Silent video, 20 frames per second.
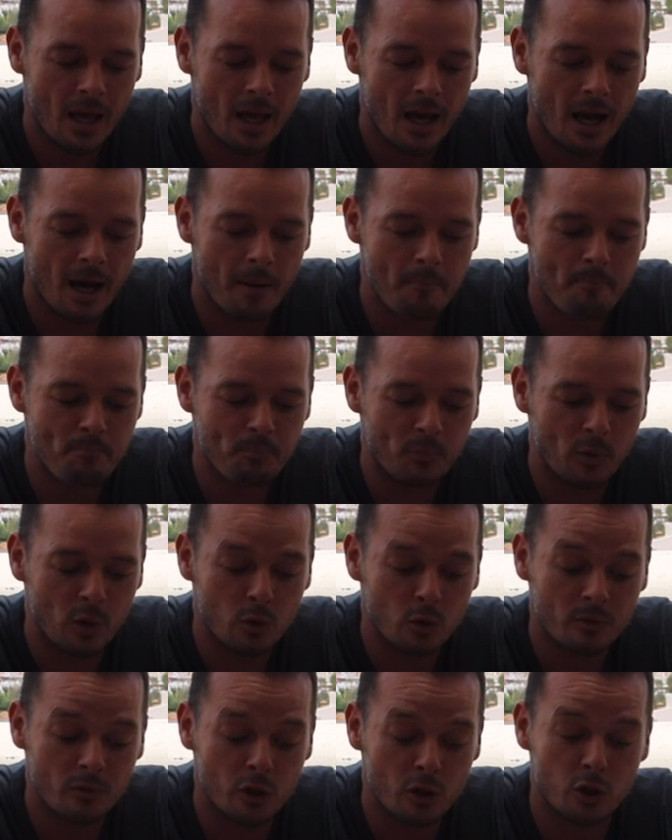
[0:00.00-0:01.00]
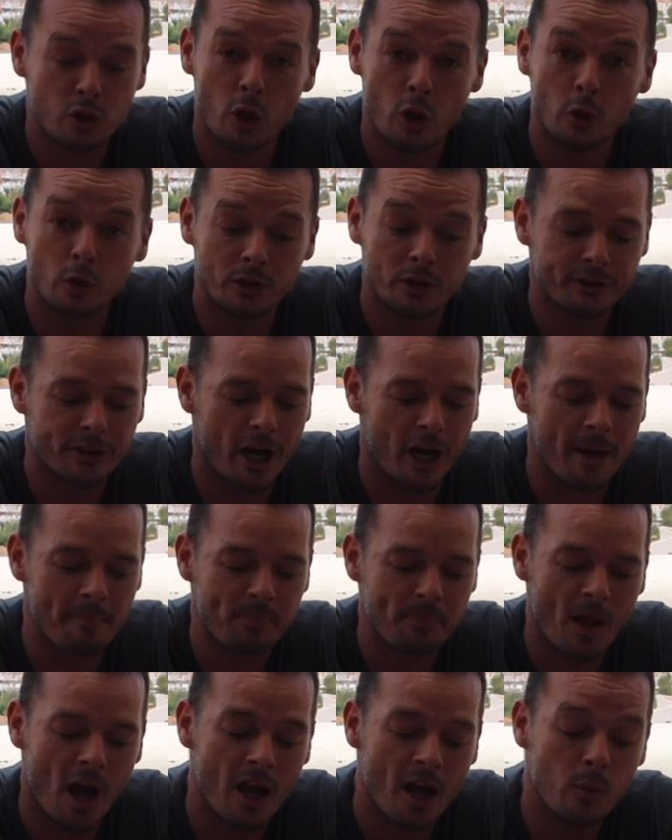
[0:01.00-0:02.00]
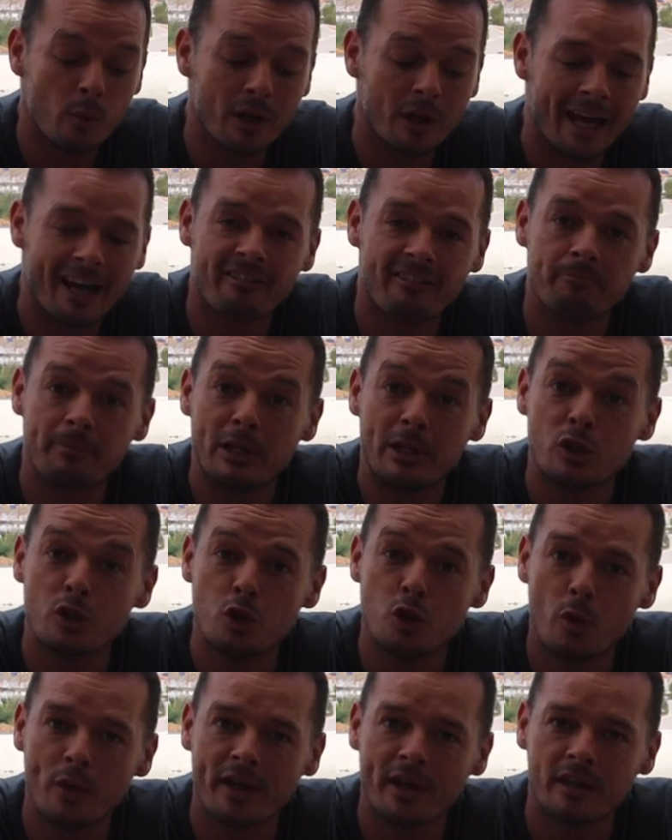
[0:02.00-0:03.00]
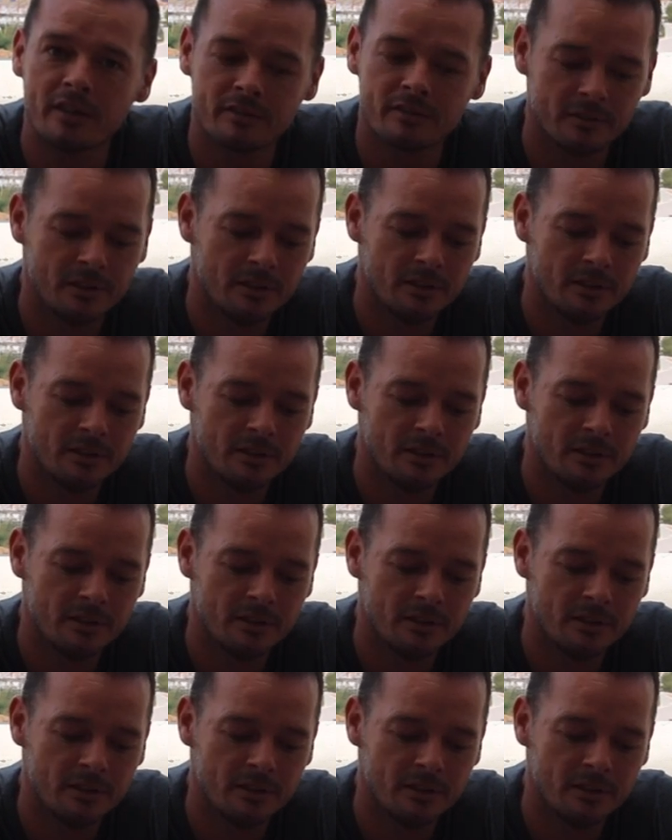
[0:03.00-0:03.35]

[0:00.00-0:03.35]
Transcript: The total time. I will have been doing it